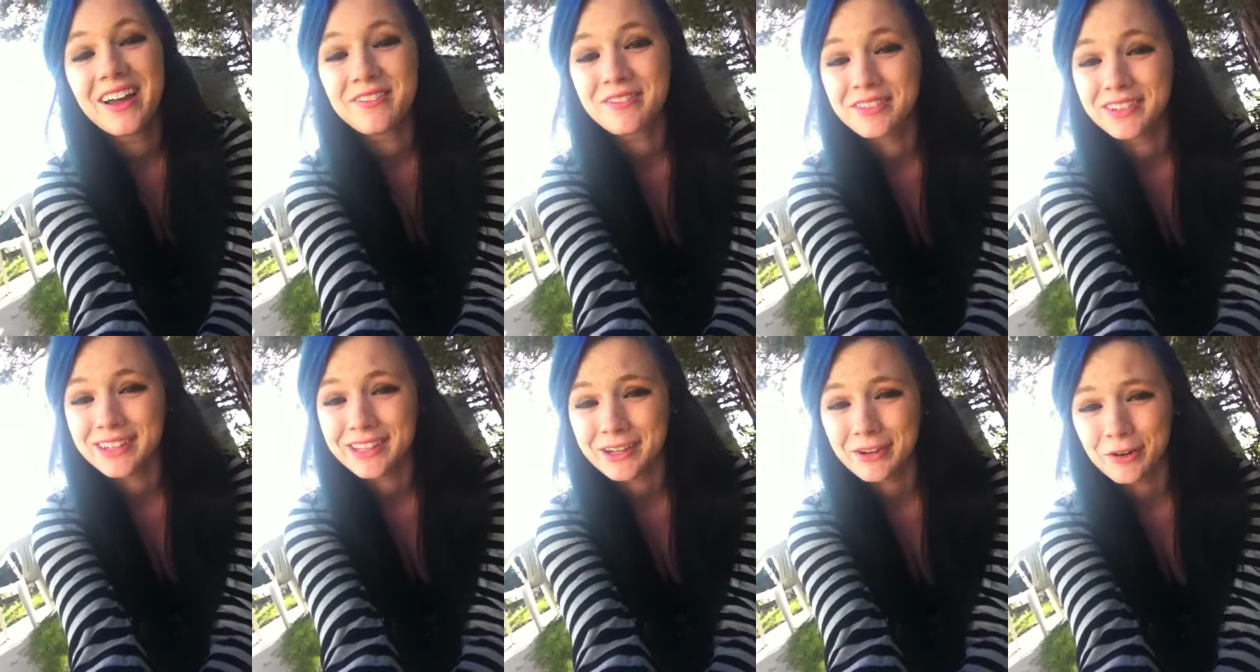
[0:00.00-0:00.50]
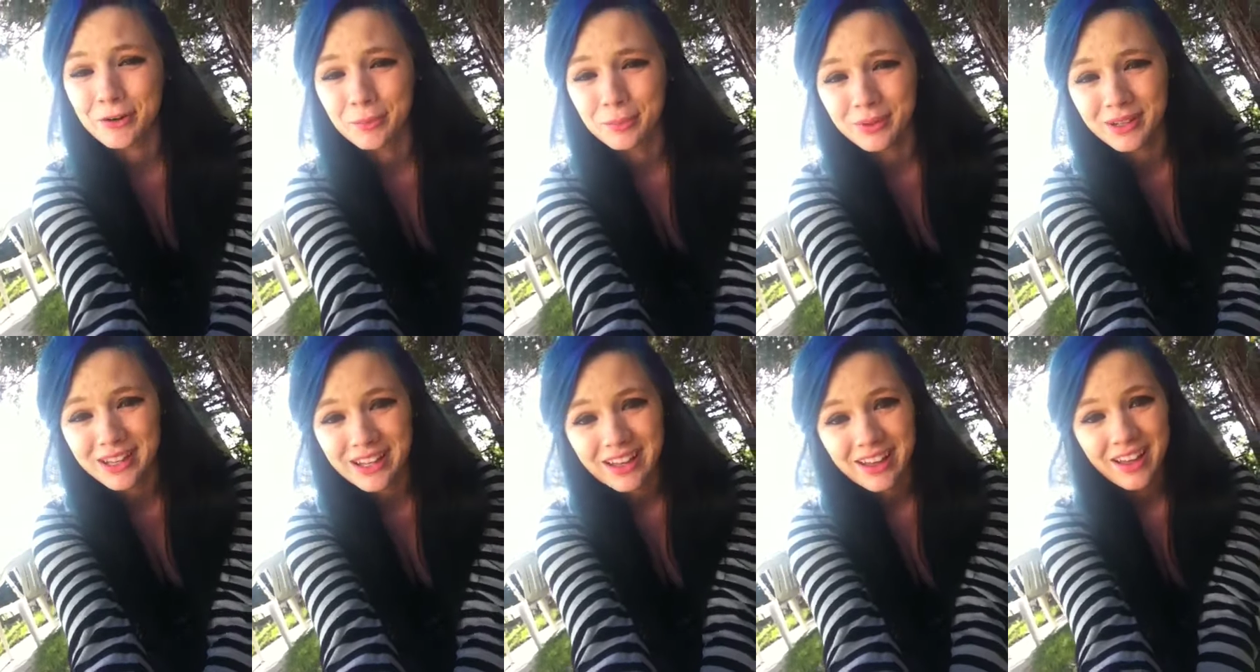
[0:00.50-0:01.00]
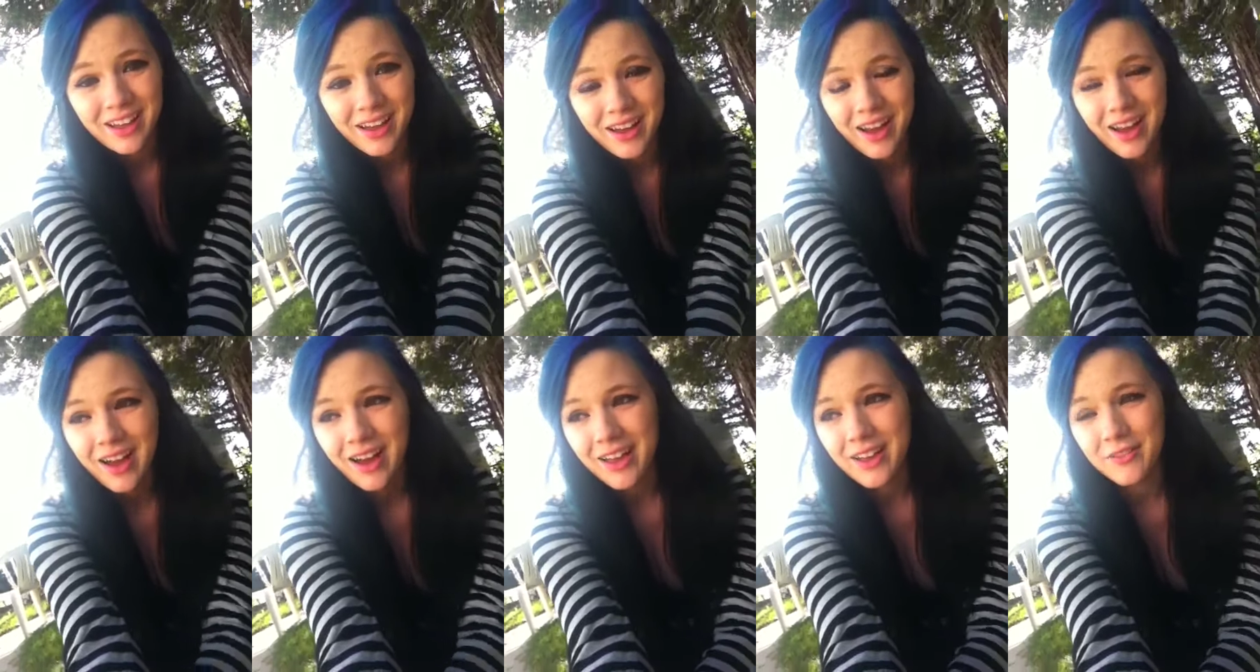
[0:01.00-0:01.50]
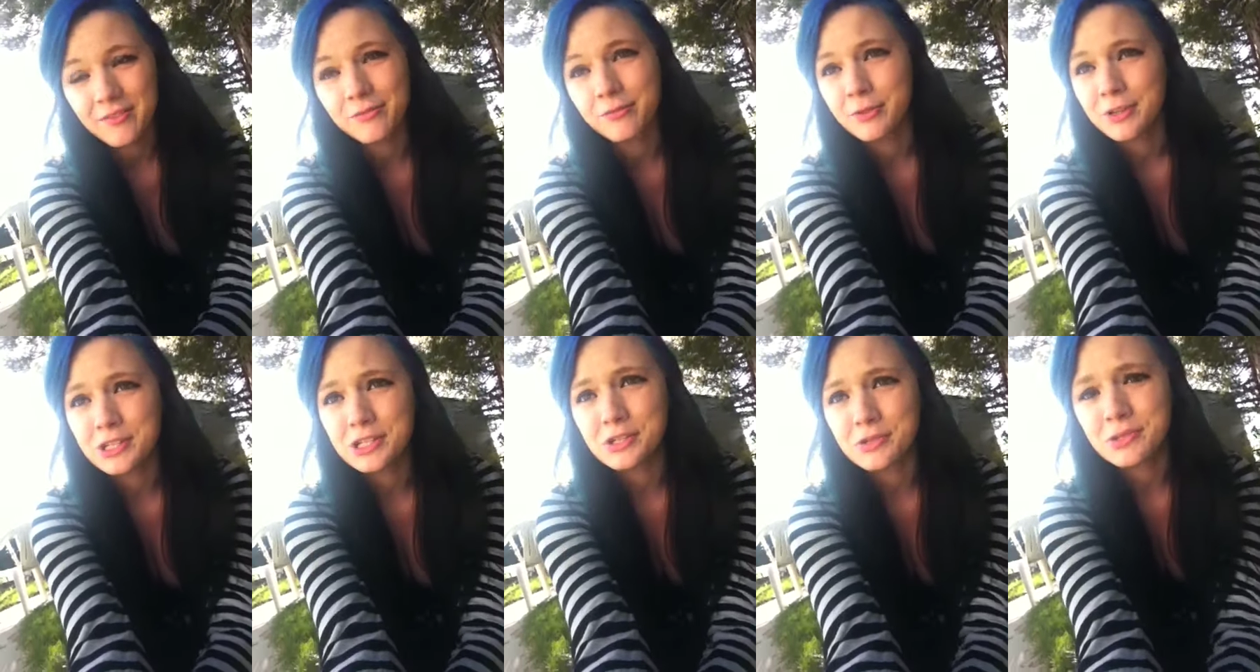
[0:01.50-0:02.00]
I really hope. If
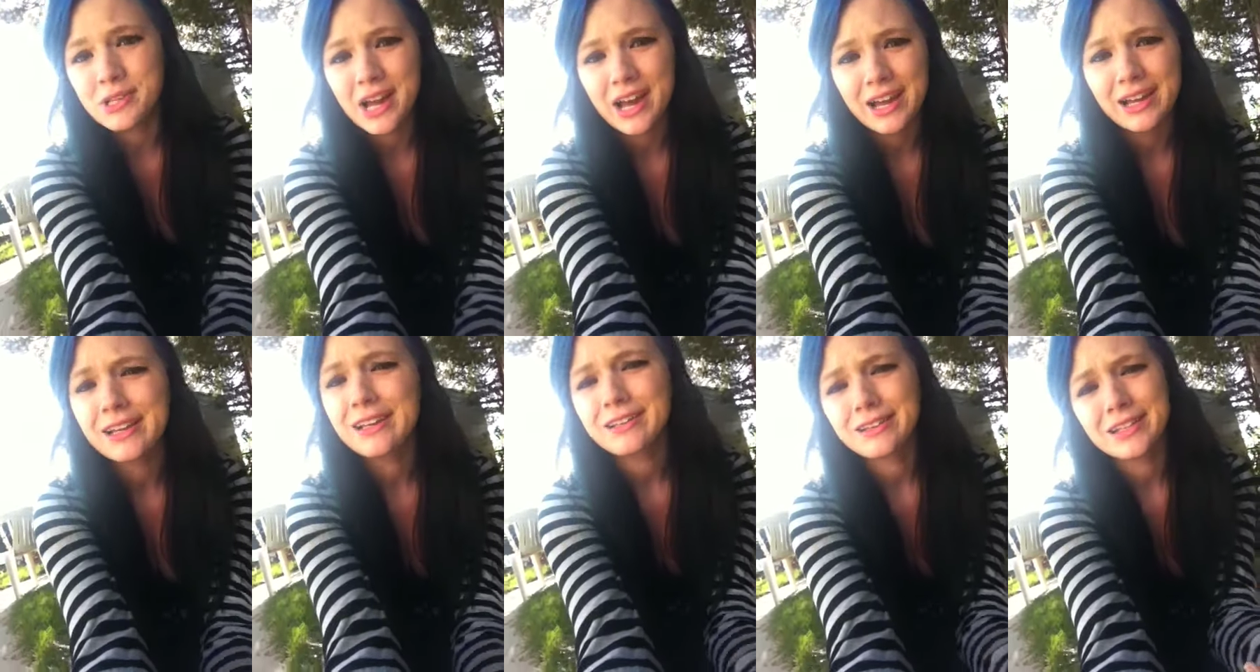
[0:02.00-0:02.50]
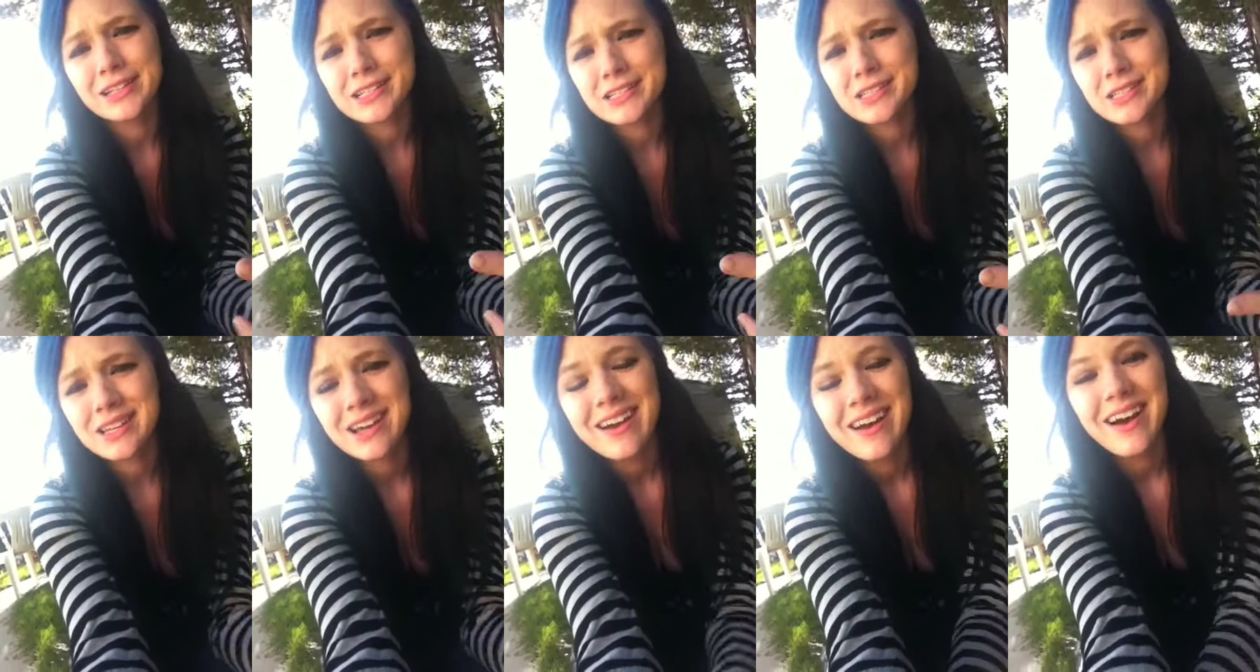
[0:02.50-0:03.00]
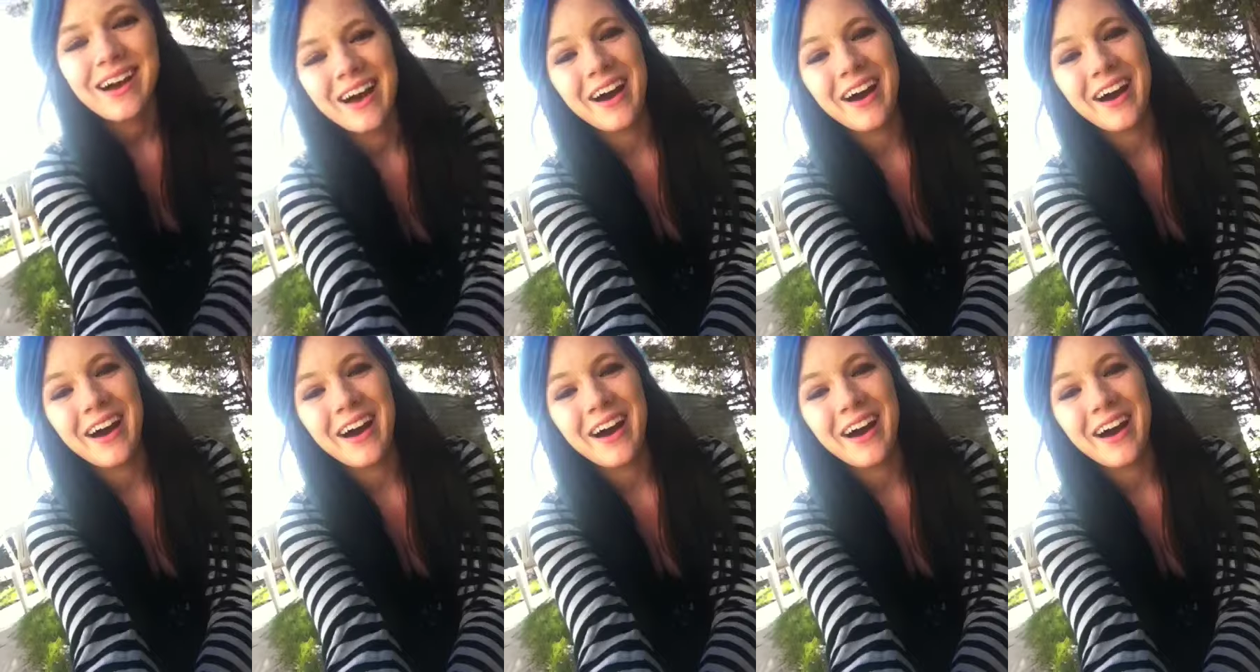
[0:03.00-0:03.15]
we do die, at least.